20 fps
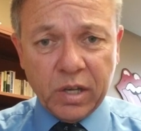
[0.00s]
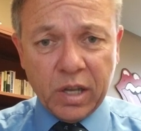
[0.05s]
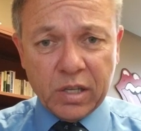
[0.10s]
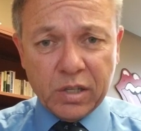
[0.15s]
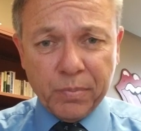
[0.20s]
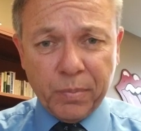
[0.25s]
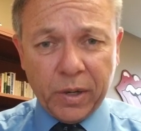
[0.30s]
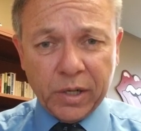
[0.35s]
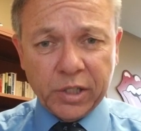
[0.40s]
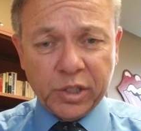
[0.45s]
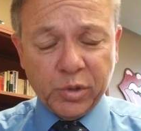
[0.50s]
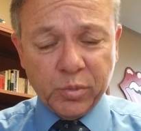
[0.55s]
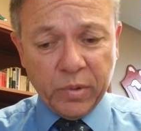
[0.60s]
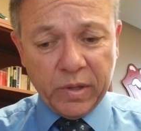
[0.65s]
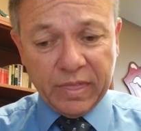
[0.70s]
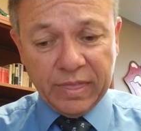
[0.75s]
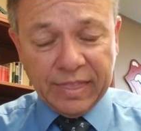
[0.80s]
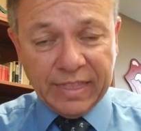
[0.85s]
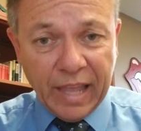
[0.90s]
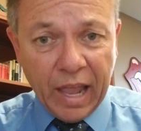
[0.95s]
It's punished
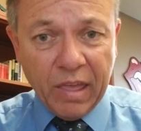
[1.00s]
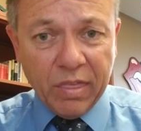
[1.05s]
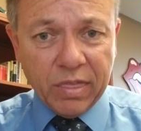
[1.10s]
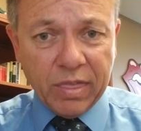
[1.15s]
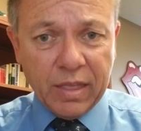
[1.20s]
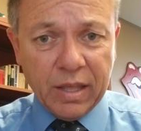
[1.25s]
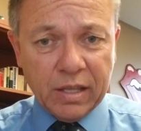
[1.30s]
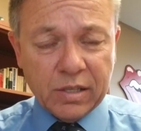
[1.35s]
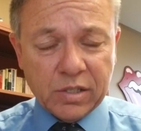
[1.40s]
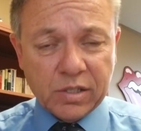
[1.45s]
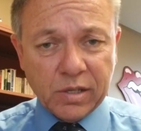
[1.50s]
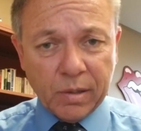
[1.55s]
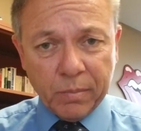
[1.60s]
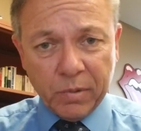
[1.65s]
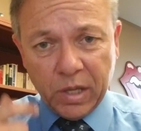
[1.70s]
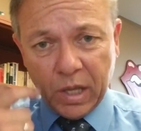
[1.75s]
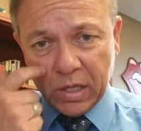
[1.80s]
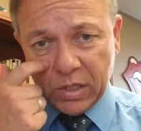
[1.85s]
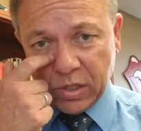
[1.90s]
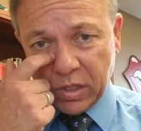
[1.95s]
with death in some
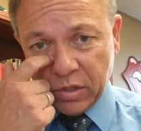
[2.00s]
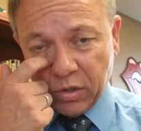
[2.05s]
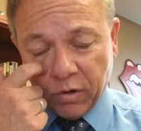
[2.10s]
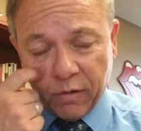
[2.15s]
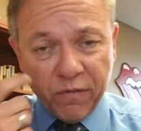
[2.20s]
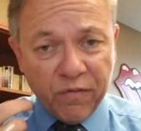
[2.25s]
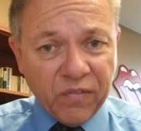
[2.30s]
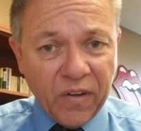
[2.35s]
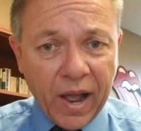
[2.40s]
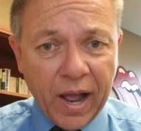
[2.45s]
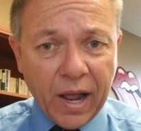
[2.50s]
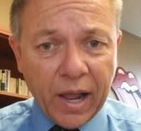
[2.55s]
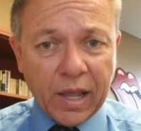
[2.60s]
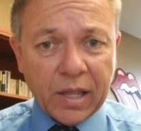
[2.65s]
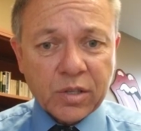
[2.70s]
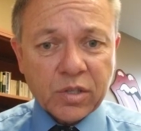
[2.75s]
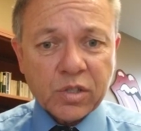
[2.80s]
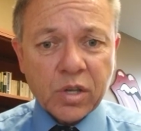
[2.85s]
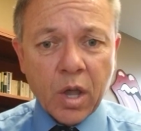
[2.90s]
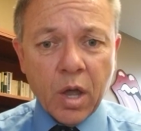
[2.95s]
cases, or
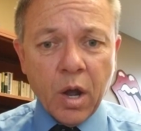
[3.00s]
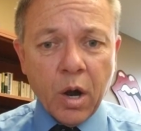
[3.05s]
fines,